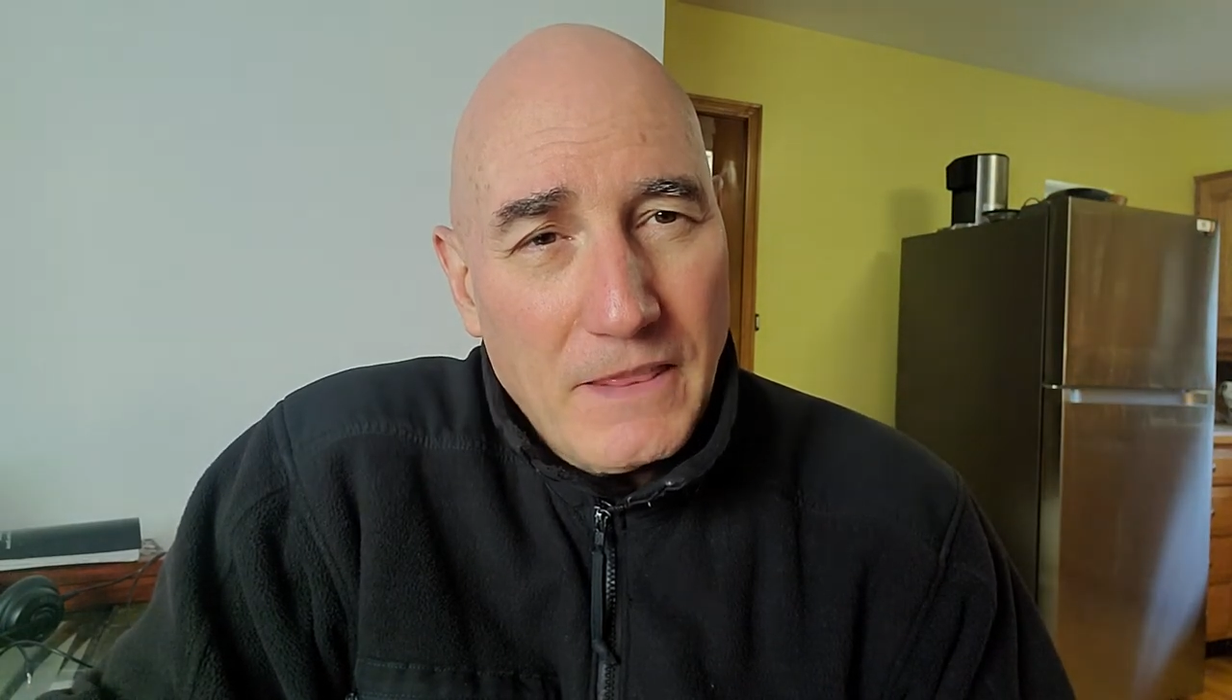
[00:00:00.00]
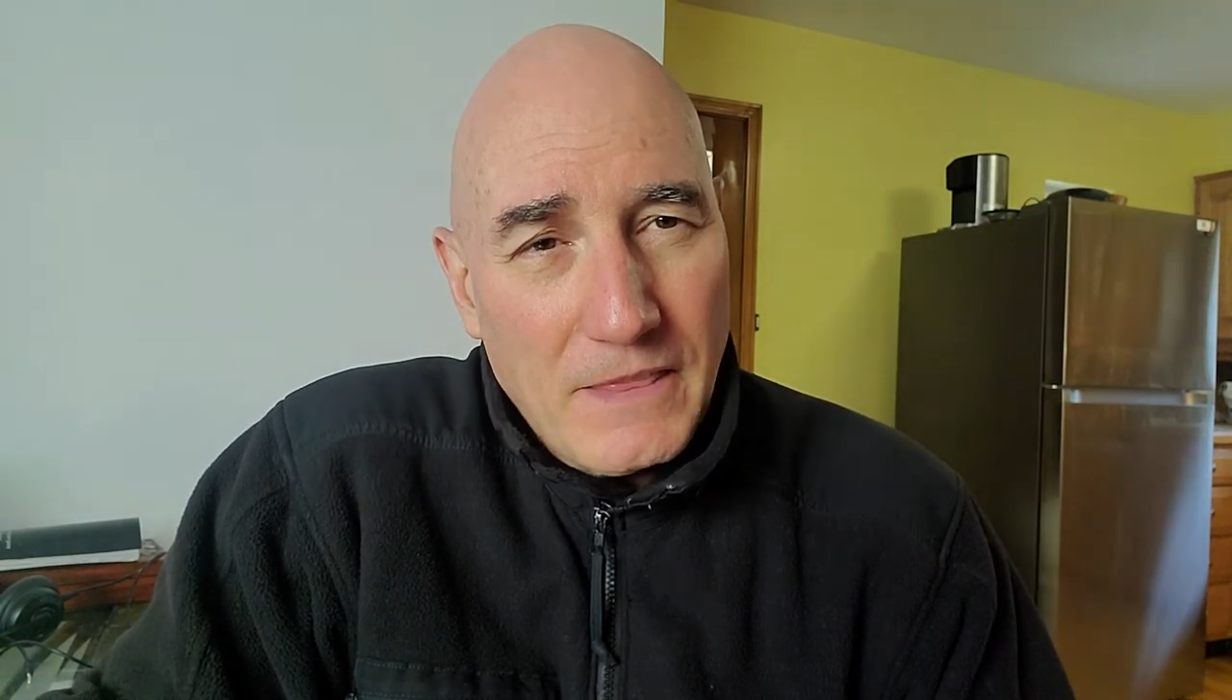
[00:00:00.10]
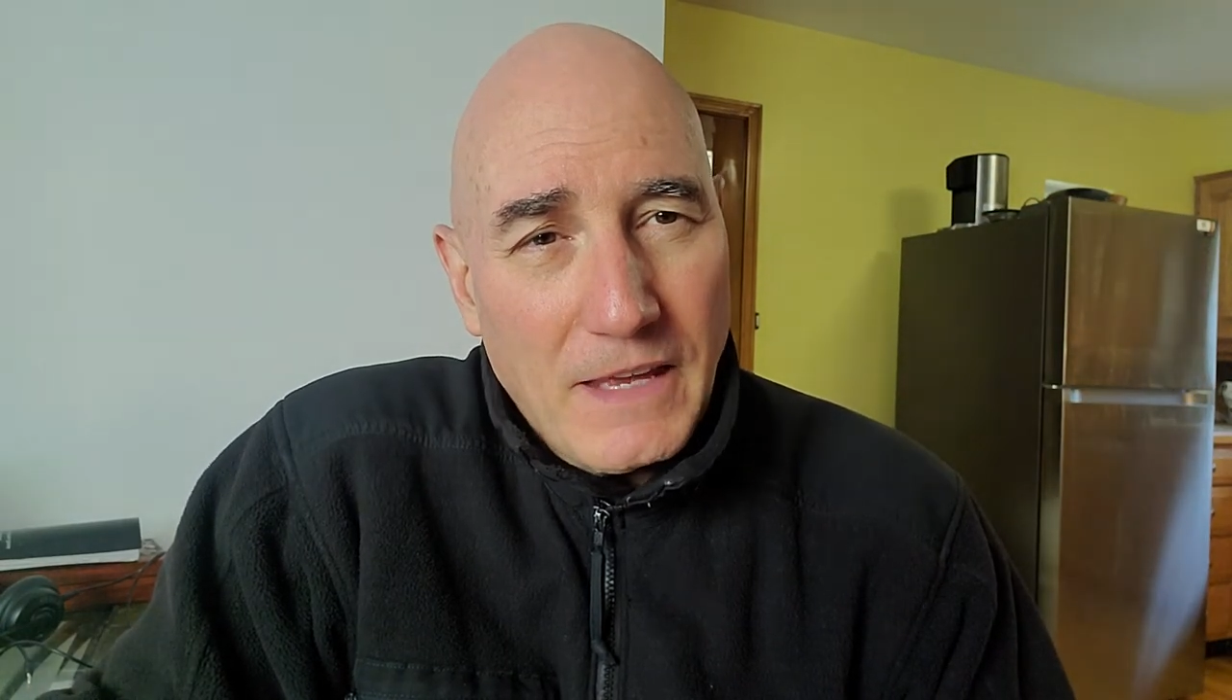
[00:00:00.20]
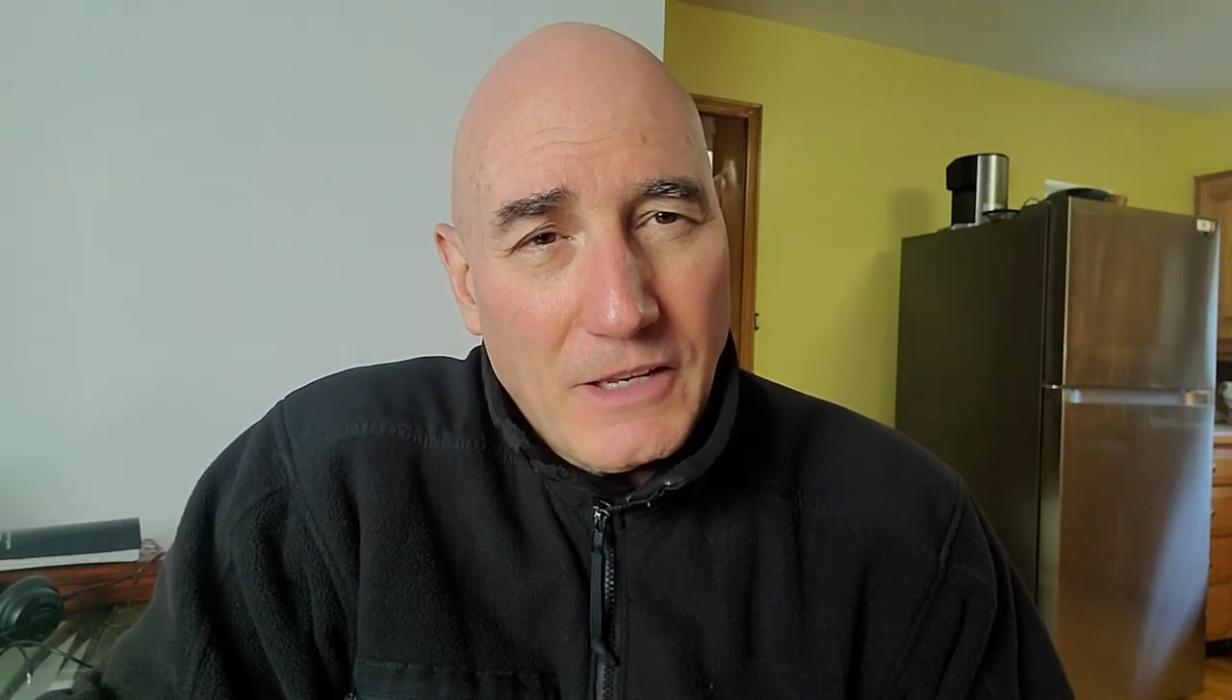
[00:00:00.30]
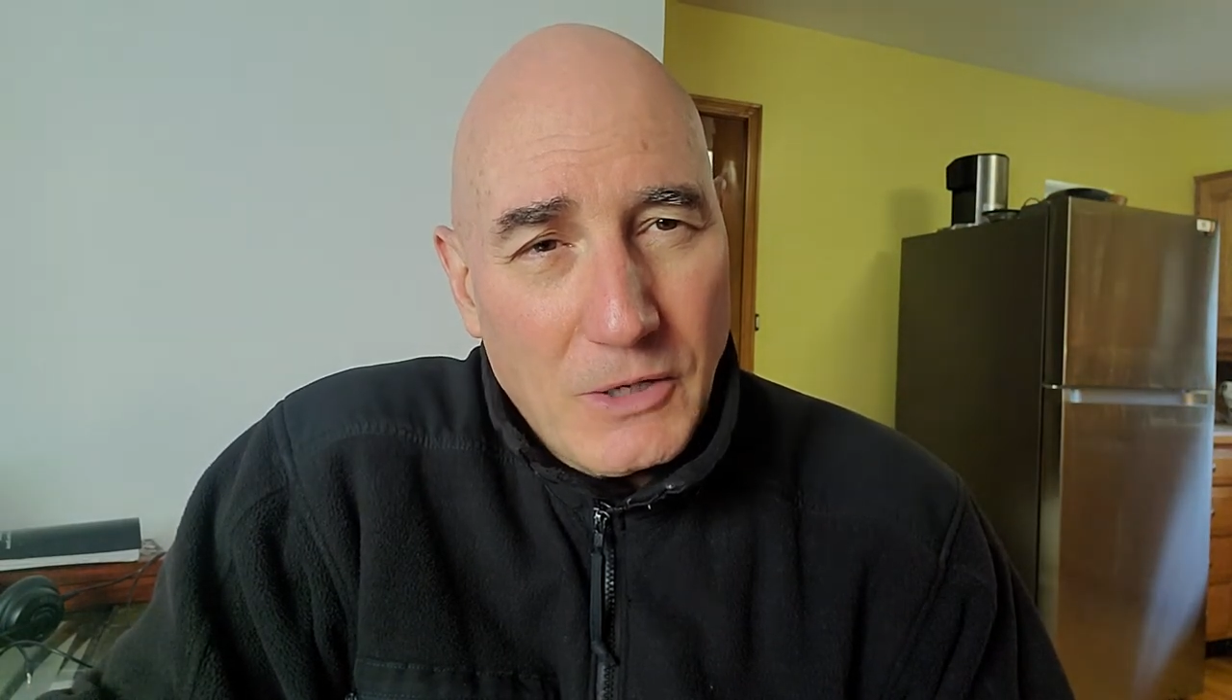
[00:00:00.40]

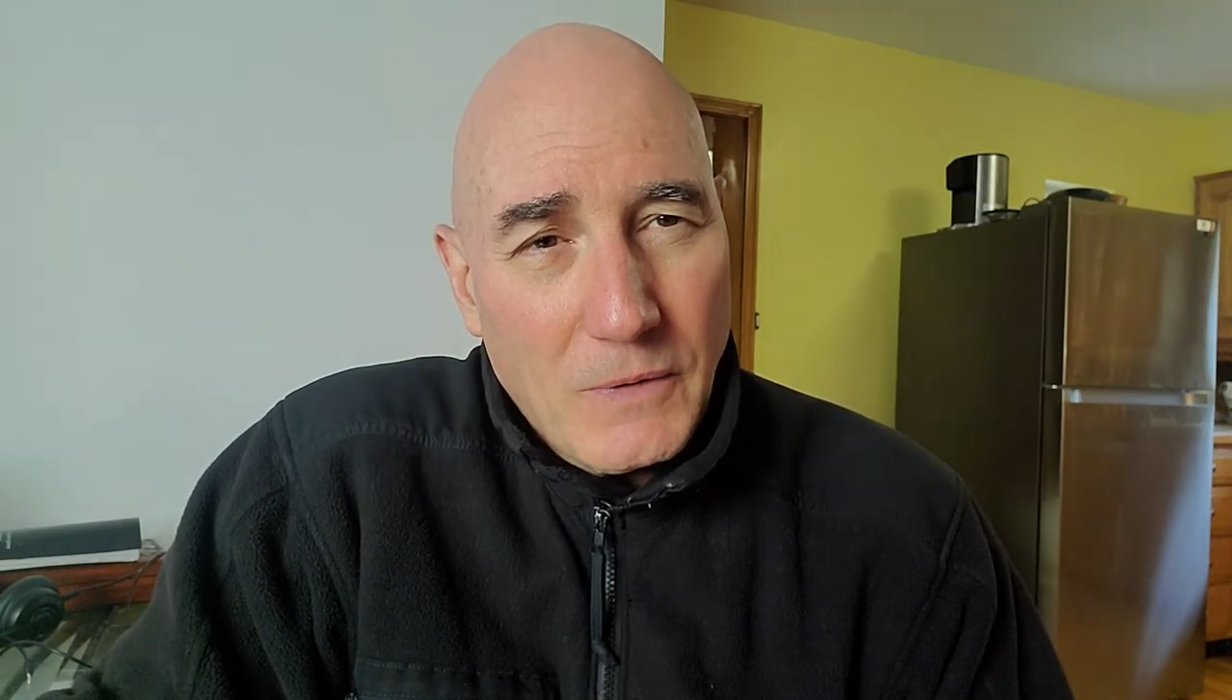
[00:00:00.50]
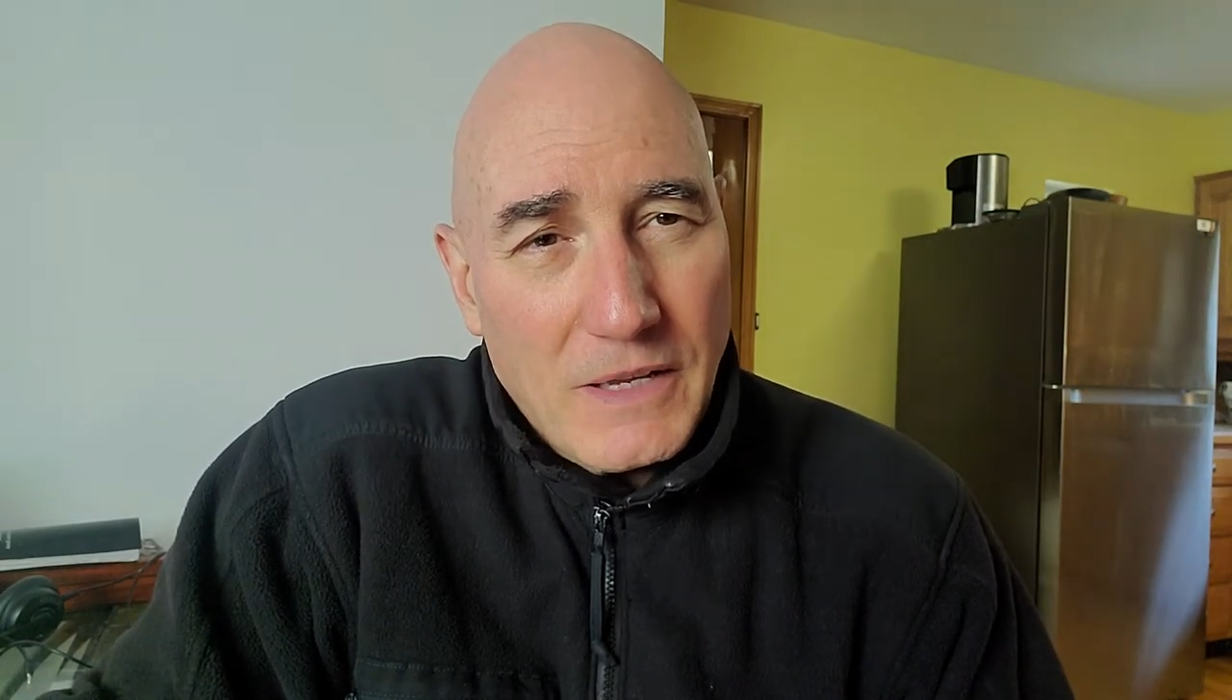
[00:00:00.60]
then you